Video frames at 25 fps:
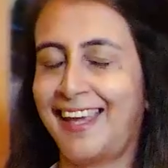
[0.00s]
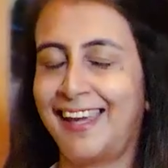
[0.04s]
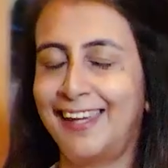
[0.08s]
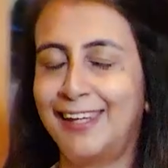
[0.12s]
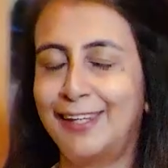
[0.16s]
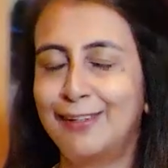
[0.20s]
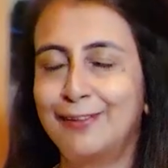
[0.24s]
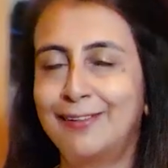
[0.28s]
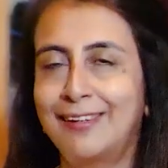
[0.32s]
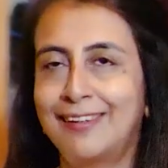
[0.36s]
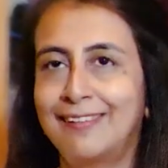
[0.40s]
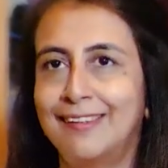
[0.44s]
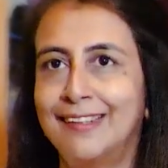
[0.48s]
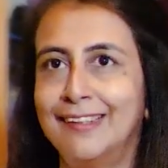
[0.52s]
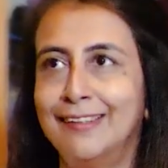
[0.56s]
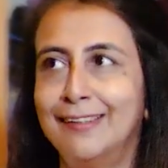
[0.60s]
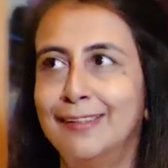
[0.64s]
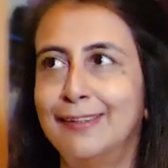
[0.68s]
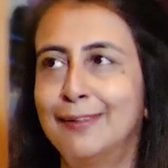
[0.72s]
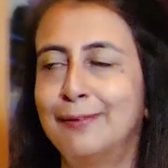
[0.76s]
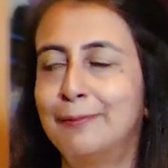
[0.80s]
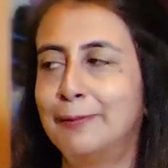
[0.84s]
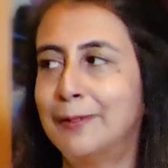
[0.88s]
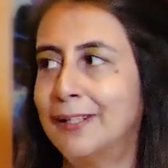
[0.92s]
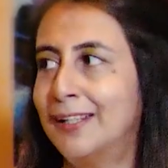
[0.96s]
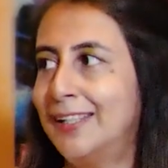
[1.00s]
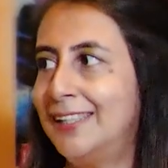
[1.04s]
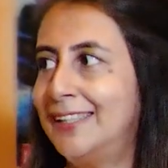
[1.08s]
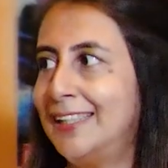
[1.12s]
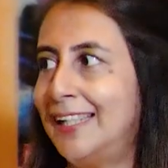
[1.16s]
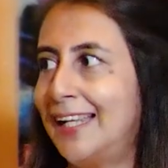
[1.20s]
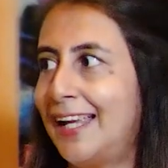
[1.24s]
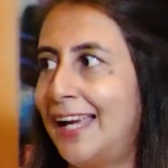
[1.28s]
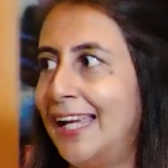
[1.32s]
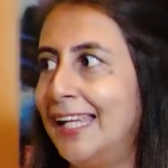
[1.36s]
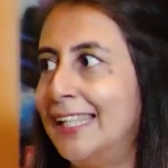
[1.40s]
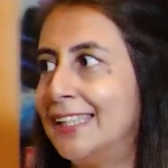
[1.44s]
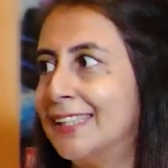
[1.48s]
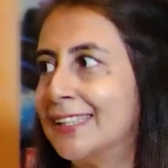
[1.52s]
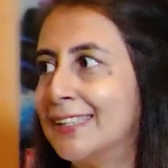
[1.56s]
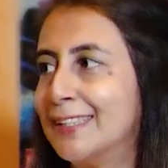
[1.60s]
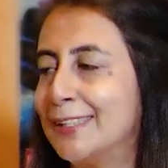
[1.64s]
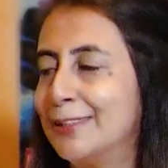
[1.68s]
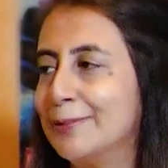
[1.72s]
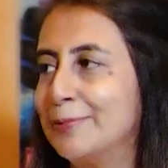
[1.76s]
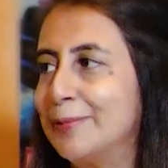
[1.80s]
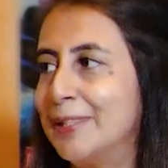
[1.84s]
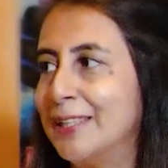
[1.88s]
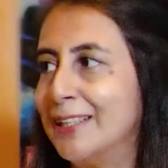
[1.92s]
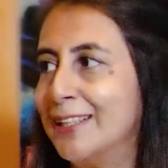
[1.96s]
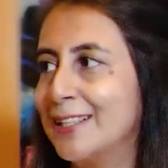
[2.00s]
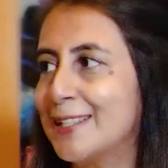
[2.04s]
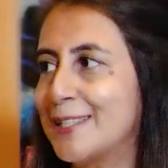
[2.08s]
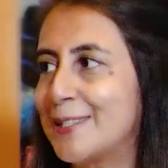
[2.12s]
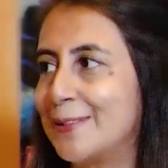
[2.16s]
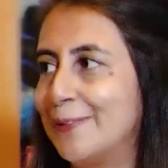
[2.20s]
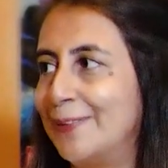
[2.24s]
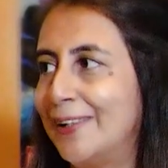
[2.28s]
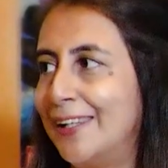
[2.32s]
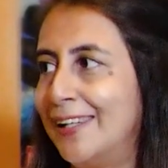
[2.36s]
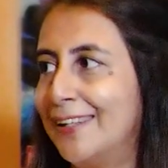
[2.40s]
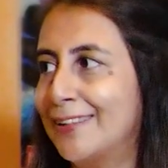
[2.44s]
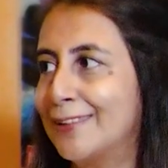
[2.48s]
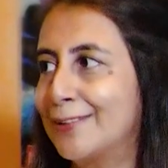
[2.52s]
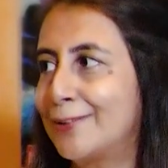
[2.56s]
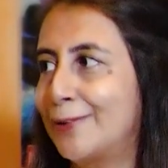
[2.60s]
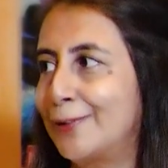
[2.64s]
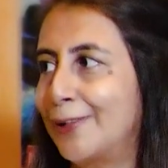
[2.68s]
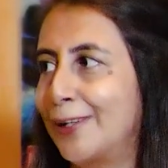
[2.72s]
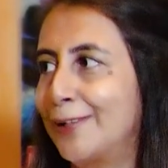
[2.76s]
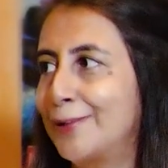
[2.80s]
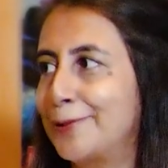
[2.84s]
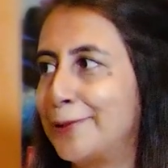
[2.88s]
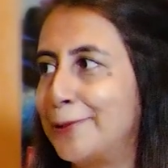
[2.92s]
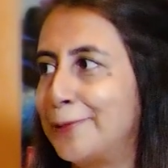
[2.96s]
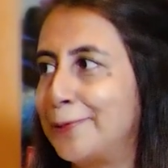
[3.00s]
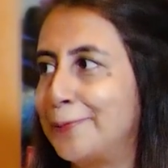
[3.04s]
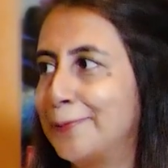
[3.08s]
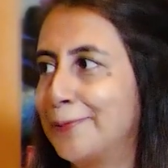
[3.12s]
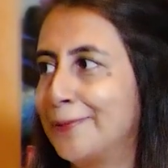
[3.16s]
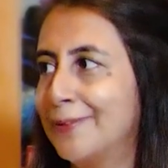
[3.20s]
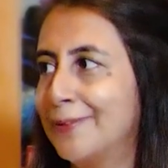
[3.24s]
Thank you, Kiran. What a delight to be in Kasoli and talking to you.